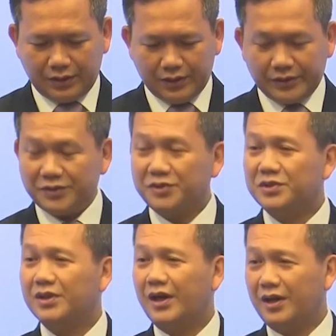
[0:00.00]
early
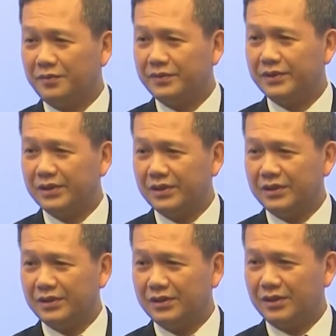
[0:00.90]
this year, I have an
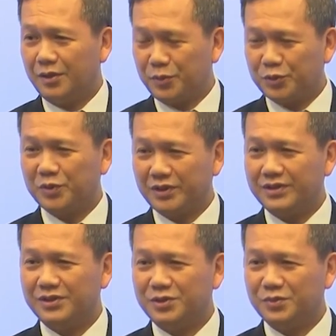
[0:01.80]

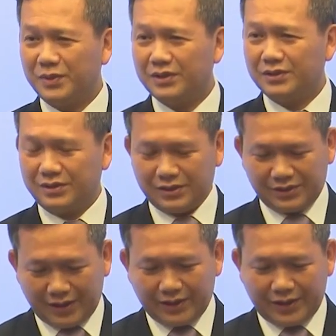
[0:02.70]
opportunity to meet the
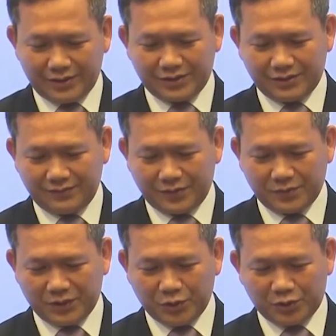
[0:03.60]
delegation from
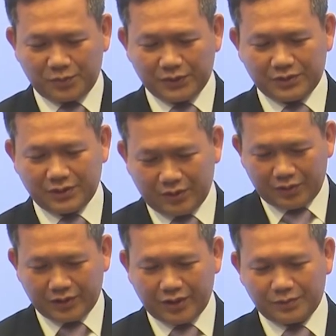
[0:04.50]
the U.S.
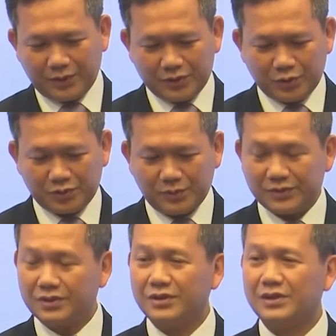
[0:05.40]
organized by U.S.
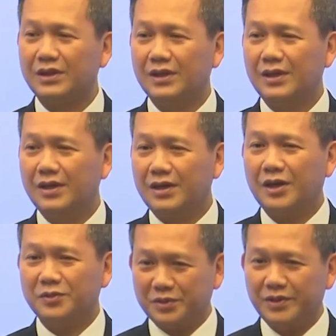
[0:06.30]
Business
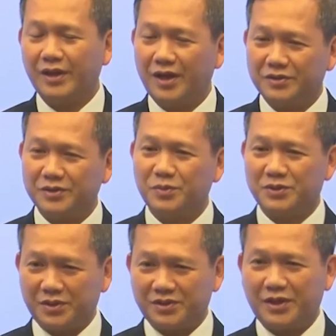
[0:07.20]
Council and ASEAN
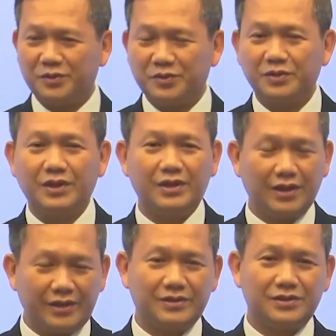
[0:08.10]
Business Council. I'd
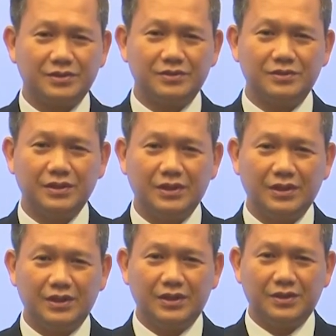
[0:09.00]
like to
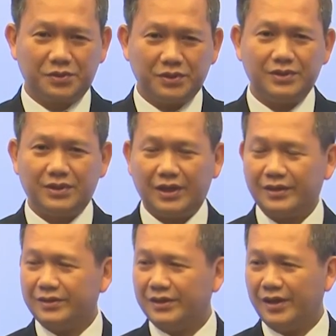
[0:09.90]
see
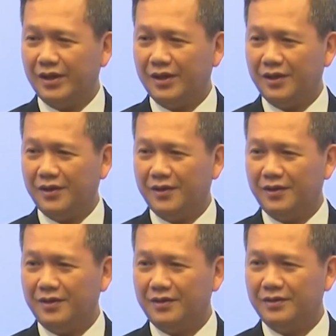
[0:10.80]
that
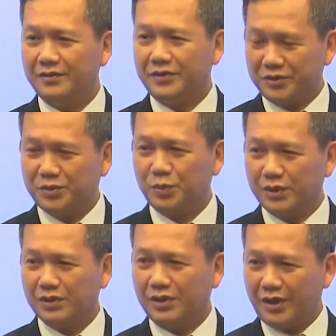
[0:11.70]
this
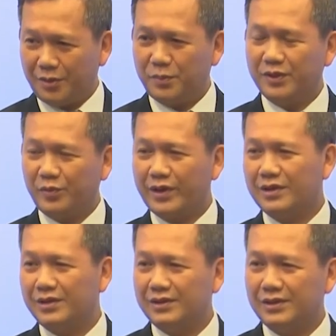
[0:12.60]
will happen
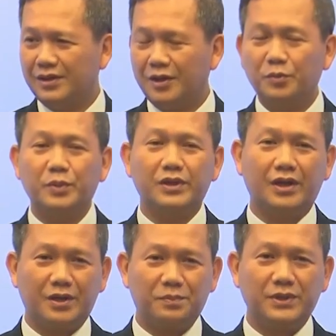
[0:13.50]
regularly and be
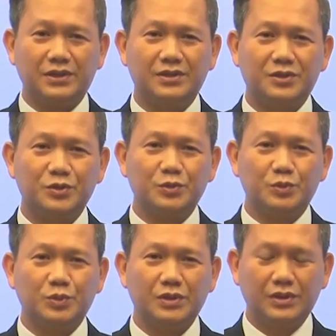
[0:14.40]
happy
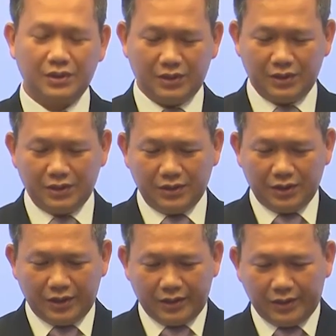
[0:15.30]

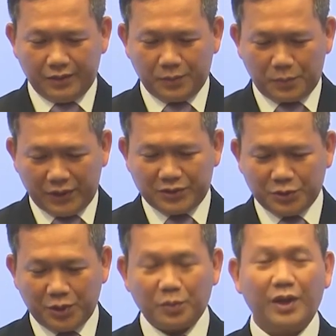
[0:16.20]
to meet
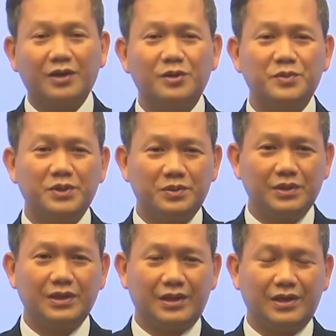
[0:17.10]
you and welcome you
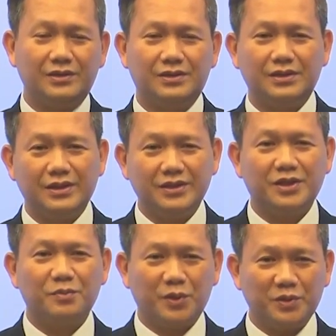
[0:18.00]
again in
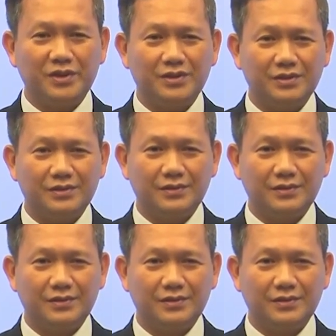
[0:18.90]
Cambodia